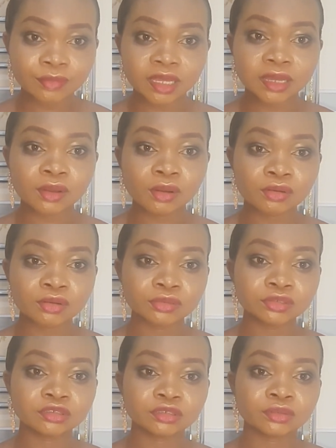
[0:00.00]
a
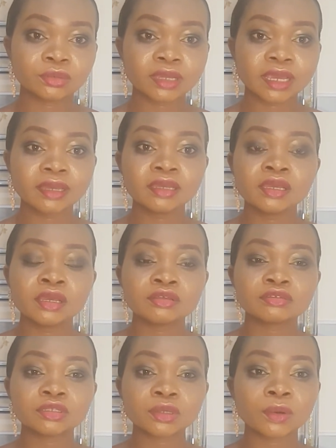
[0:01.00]
conclusion. Okay,
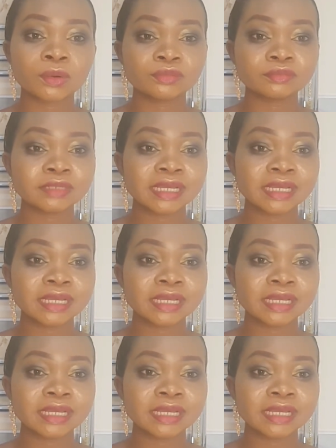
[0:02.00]
so